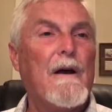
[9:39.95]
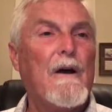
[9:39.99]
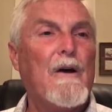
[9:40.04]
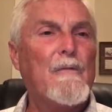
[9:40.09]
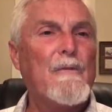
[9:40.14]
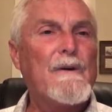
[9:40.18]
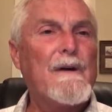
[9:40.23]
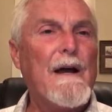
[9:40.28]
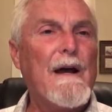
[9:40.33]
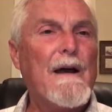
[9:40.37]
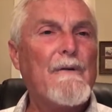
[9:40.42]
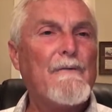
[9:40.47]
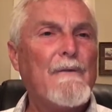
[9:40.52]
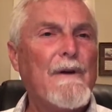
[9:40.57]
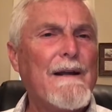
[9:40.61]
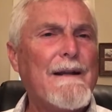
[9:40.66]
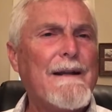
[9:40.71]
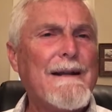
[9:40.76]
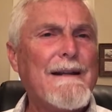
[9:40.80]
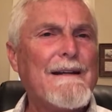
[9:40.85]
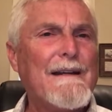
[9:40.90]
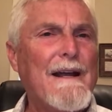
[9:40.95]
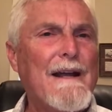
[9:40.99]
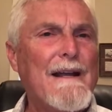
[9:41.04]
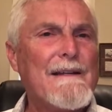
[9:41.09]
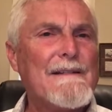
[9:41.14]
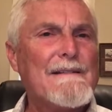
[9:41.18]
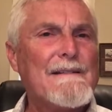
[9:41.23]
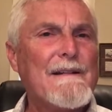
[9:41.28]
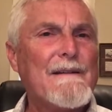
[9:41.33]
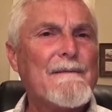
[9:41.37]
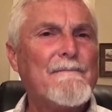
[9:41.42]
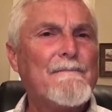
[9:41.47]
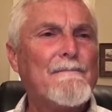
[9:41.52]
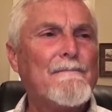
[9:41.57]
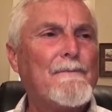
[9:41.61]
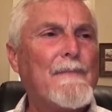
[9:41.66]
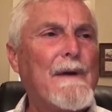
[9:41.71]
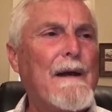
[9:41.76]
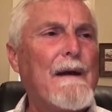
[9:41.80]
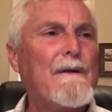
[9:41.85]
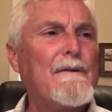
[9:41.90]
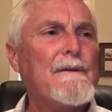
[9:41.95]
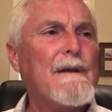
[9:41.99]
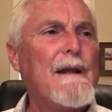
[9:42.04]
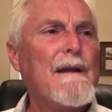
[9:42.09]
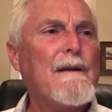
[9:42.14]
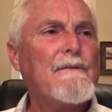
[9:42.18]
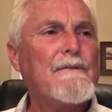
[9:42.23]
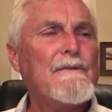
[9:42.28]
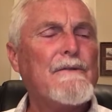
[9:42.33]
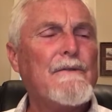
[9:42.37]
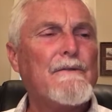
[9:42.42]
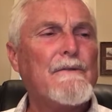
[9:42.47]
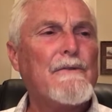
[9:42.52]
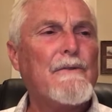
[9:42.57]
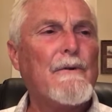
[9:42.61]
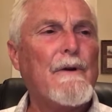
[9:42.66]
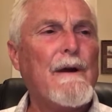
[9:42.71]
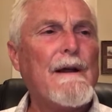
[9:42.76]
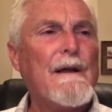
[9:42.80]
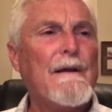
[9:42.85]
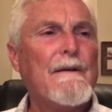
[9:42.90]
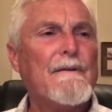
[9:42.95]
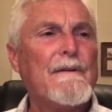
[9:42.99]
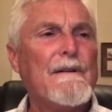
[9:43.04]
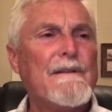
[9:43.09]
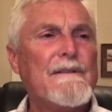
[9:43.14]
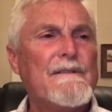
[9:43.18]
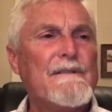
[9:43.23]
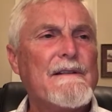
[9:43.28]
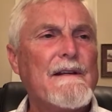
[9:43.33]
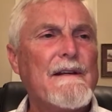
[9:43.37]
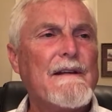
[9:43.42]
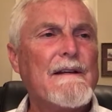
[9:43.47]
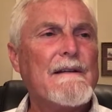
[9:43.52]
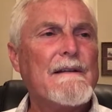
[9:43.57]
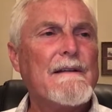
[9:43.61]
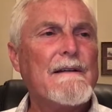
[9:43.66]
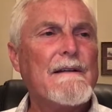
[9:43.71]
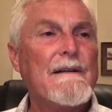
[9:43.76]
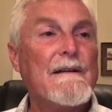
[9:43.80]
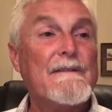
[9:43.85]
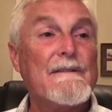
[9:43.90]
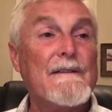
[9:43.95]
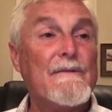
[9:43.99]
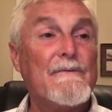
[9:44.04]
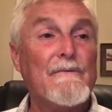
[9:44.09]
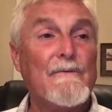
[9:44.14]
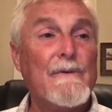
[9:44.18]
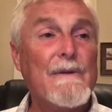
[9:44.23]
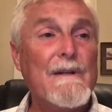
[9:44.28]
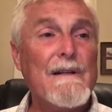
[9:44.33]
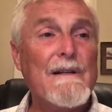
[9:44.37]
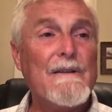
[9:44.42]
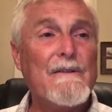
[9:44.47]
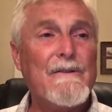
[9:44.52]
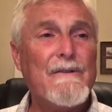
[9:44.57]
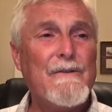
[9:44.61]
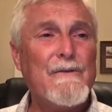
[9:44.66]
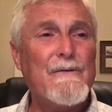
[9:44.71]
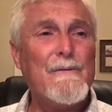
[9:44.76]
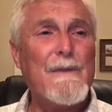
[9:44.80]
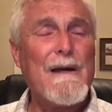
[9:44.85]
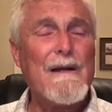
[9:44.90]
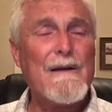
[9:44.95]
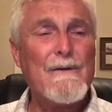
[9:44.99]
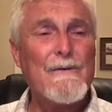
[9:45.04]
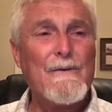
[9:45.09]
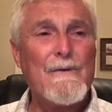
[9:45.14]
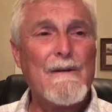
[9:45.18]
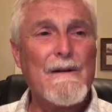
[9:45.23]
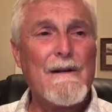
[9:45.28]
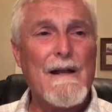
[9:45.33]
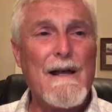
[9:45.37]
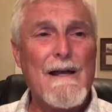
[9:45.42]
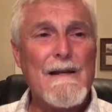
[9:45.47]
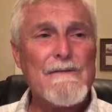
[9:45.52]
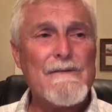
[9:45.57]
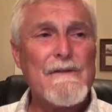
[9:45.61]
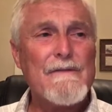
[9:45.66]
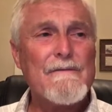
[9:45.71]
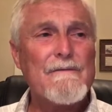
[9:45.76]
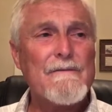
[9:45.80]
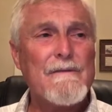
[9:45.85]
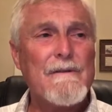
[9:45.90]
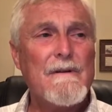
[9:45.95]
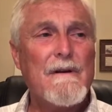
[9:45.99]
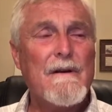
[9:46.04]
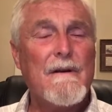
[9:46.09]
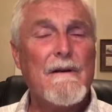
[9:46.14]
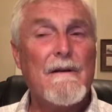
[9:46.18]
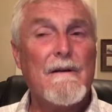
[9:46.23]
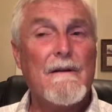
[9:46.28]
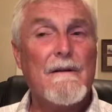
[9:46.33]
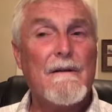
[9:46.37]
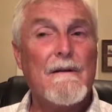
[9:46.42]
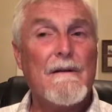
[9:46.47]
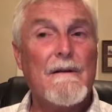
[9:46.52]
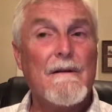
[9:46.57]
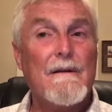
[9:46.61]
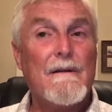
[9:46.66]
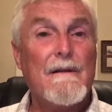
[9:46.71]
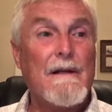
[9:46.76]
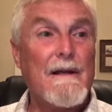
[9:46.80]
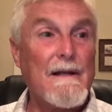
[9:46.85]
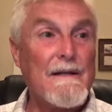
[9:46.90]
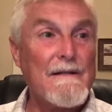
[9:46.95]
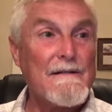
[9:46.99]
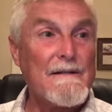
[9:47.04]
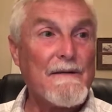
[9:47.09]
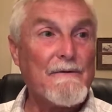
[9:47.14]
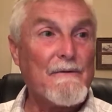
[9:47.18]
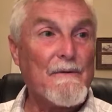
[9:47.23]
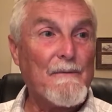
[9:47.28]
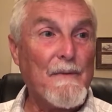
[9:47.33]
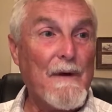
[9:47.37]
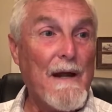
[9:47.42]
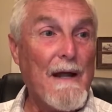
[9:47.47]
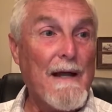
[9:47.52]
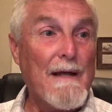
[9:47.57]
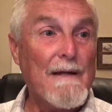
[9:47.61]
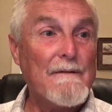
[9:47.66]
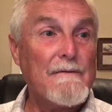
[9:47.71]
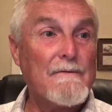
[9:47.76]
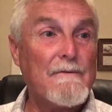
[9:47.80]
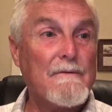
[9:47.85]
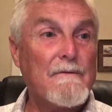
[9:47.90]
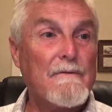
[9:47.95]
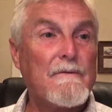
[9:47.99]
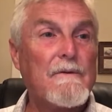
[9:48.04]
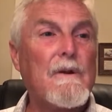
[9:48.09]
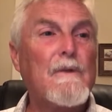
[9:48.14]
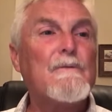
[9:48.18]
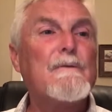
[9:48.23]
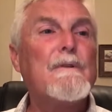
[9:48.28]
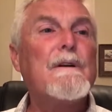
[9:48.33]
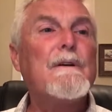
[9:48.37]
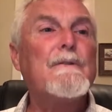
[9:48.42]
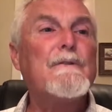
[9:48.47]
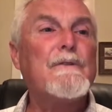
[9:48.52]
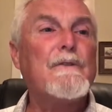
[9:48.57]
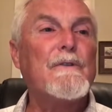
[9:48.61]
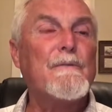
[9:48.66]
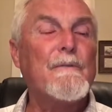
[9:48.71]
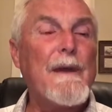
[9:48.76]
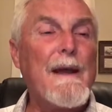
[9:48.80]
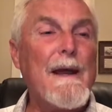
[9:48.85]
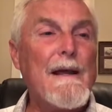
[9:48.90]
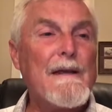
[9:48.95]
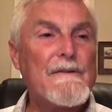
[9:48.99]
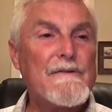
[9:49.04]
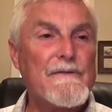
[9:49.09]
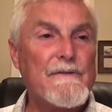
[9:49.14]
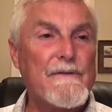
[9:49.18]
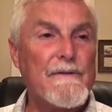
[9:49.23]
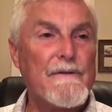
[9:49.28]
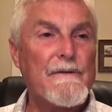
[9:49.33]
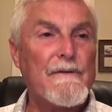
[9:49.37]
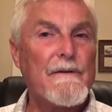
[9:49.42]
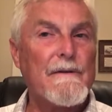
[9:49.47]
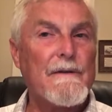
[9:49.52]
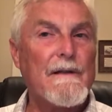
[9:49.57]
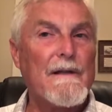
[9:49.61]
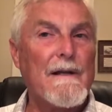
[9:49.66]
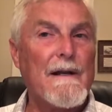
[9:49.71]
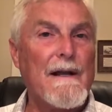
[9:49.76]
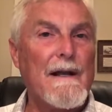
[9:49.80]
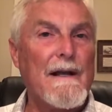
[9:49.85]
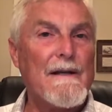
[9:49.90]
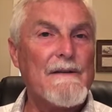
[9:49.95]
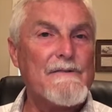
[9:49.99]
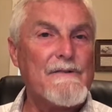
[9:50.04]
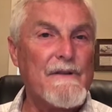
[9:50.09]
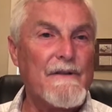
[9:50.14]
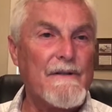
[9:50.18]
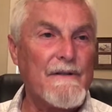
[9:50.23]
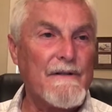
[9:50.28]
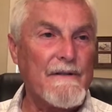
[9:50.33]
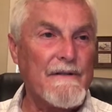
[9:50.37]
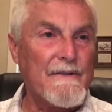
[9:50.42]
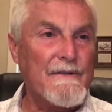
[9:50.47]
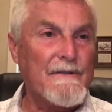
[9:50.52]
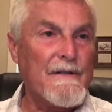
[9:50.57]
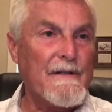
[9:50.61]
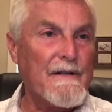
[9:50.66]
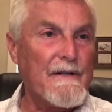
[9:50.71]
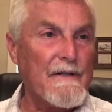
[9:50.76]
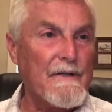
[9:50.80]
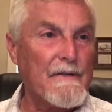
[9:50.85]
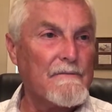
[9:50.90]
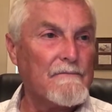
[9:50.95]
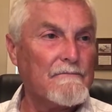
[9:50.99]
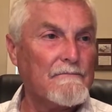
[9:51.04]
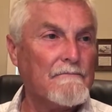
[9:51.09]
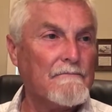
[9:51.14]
Obadiah recognized him, bowed down to the ground, and said, is it really you, my lord Elijah? Yes, he replied. Go tell your master Elijah is here.